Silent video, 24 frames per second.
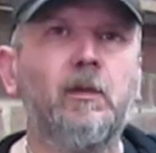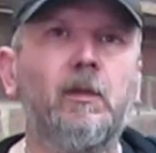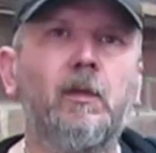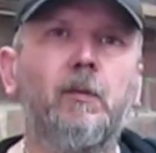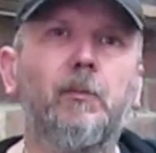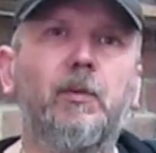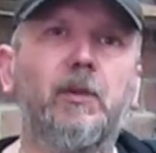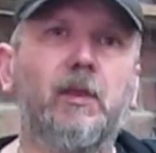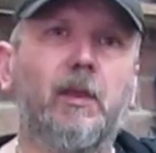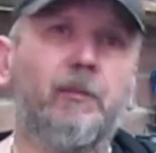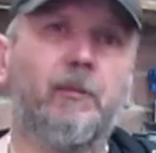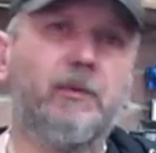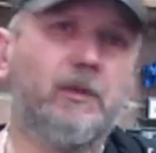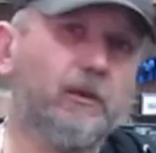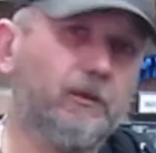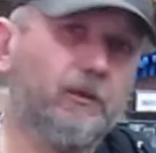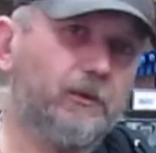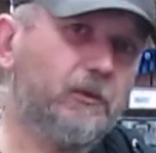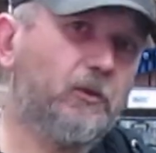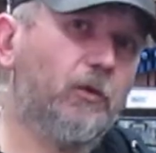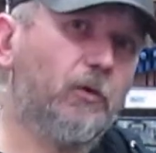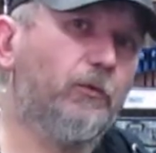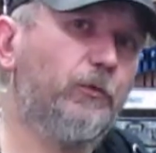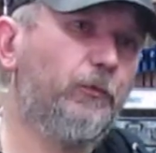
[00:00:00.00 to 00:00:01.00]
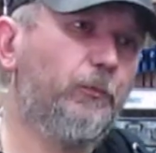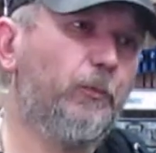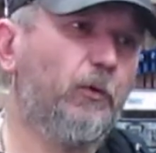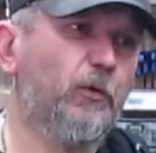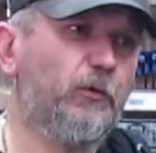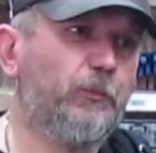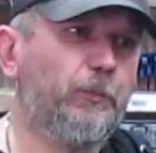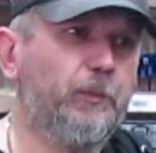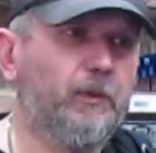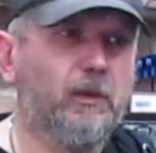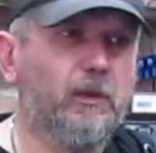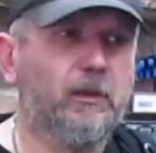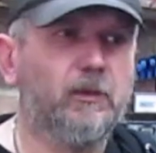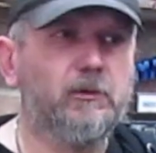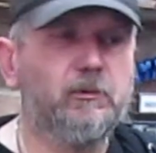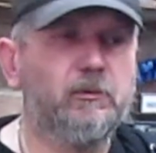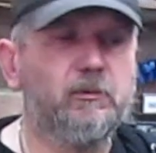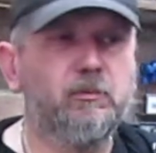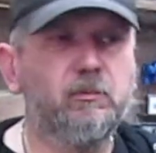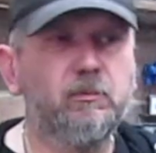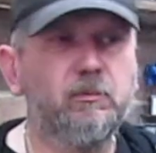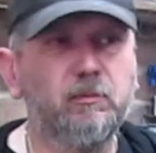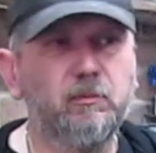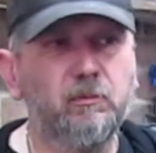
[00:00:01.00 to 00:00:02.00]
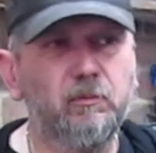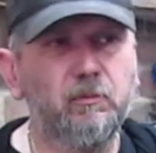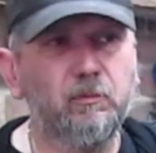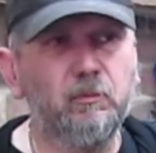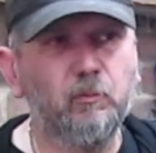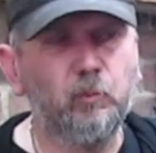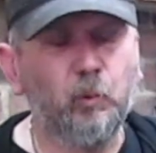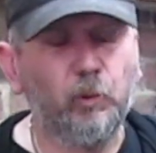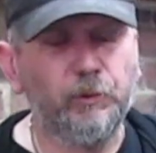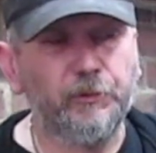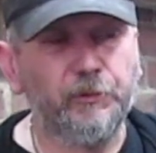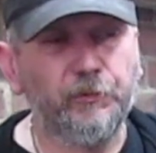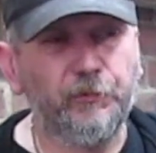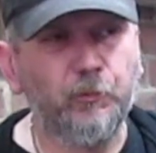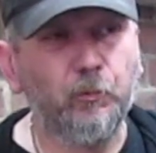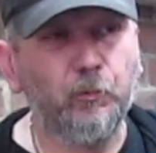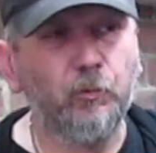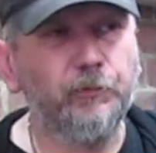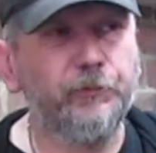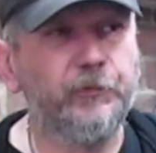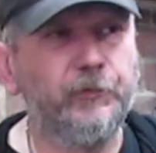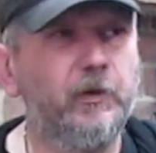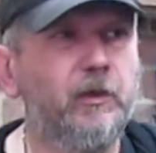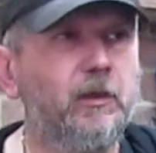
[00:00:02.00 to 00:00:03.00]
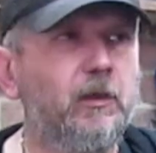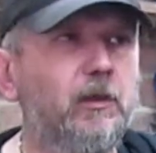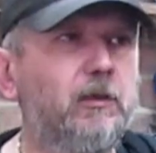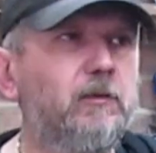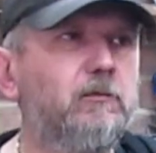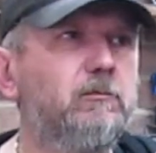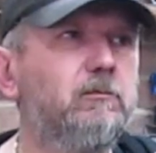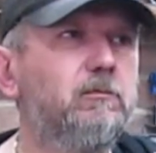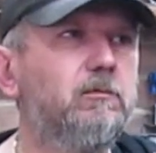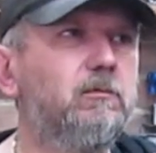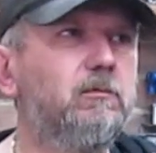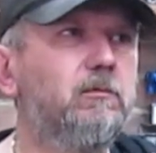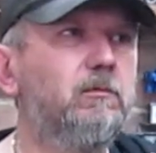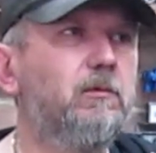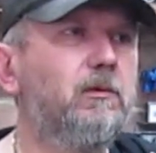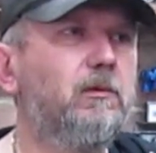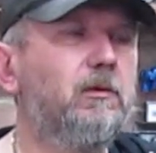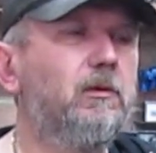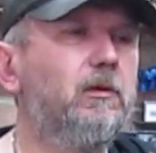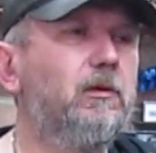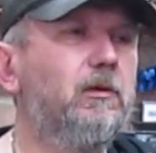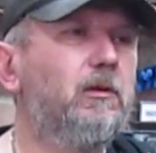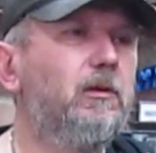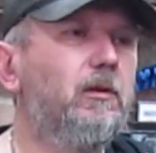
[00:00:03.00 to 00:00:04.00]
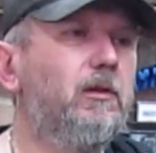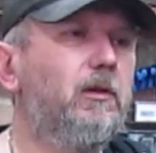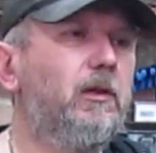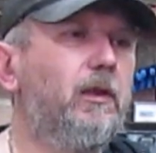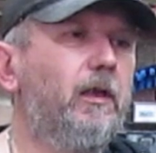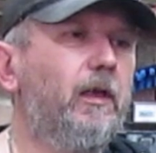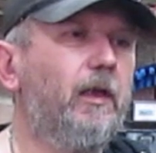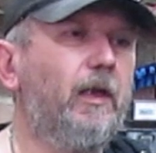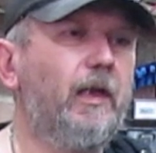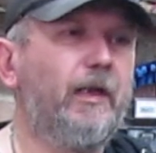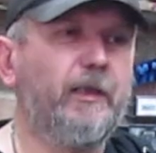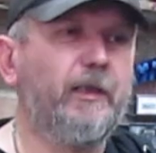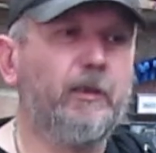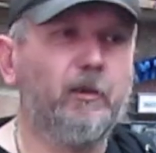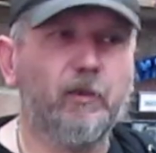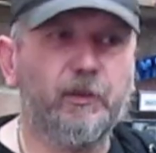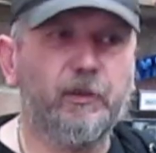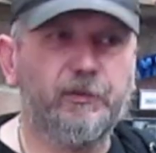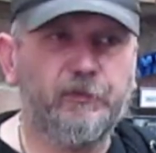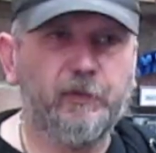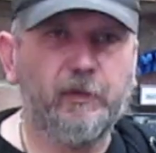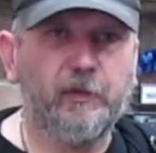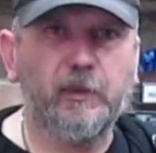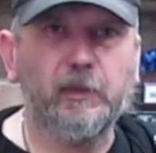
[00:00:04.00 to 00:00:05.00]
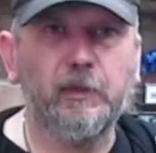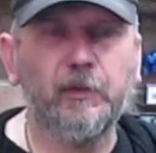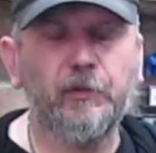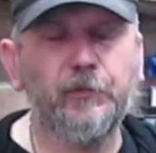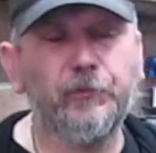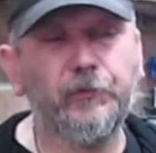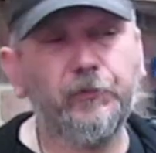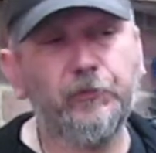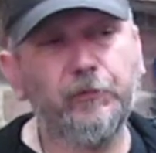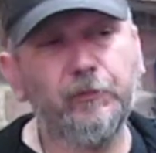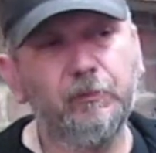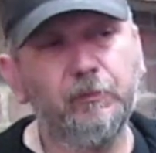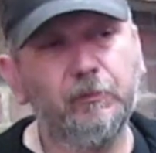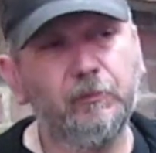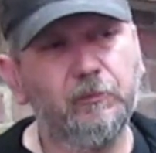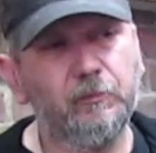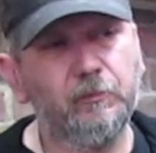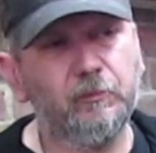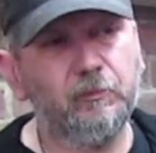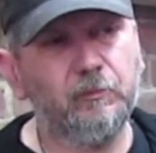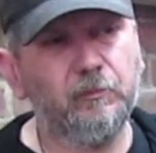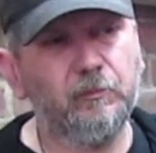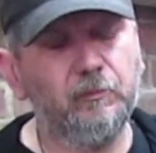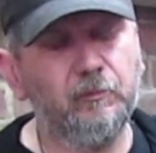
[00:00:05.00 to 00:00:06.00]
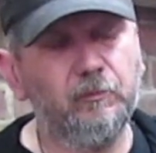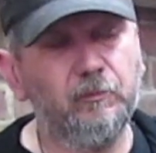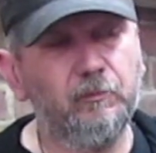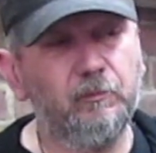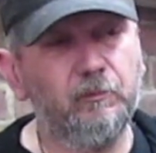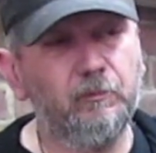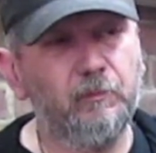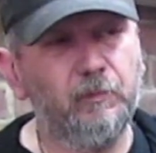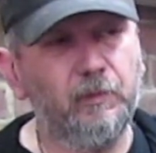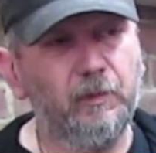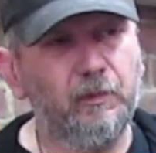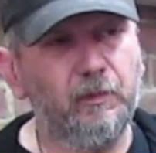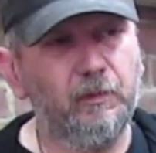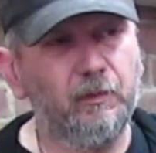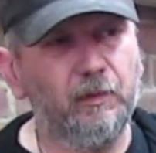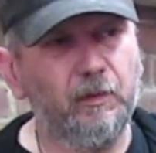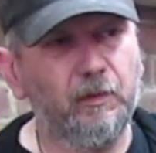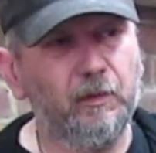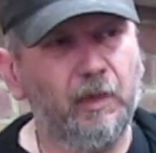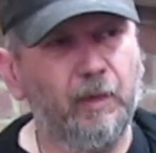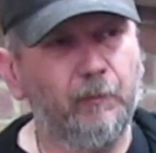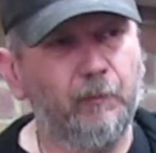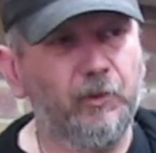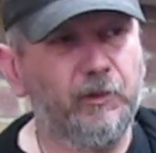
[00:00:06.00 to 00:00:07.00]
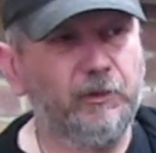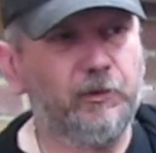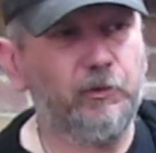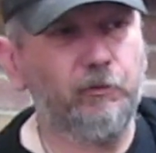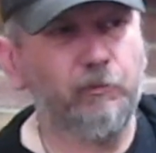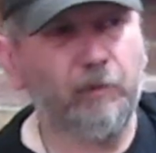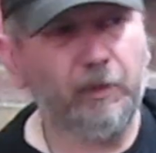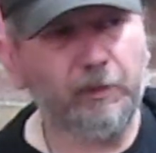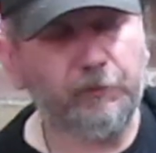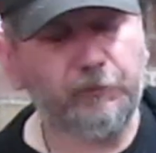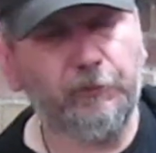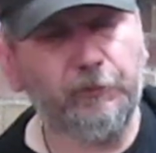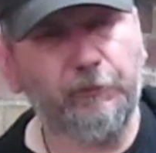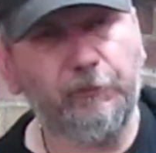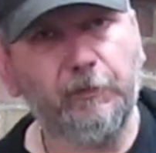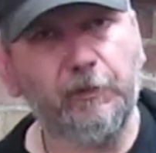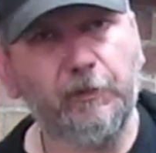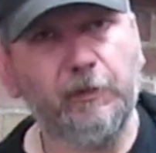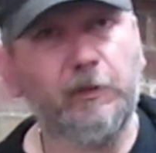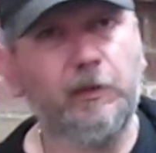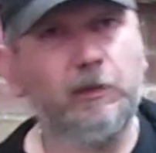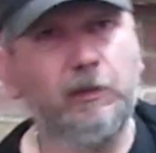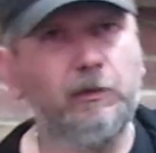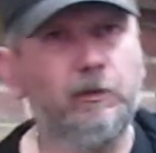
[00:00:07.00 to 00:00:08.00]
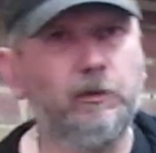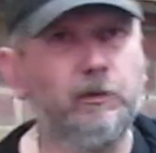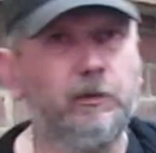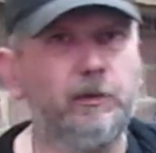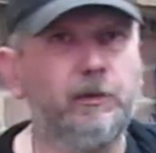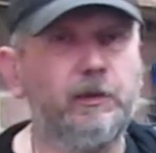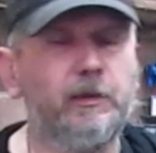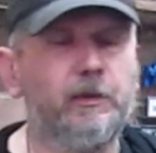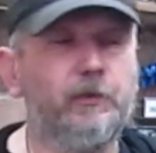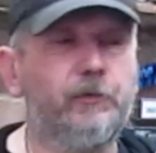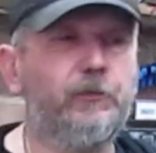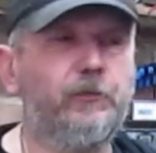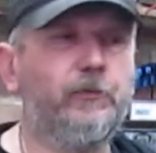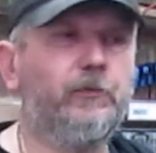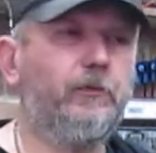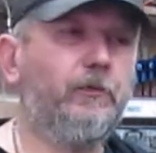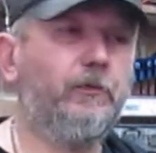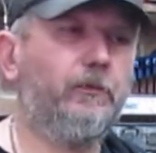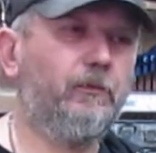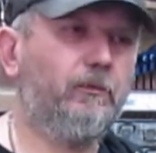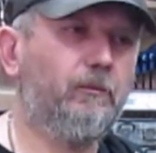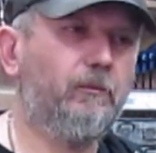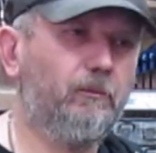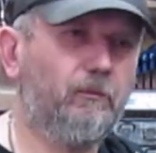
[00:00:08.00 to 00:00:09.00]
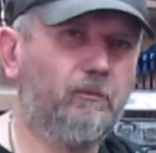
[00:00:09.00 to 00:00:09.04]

But let me know in the comments box below what your thoughts are, any ideas. Am I correct in thinking that it's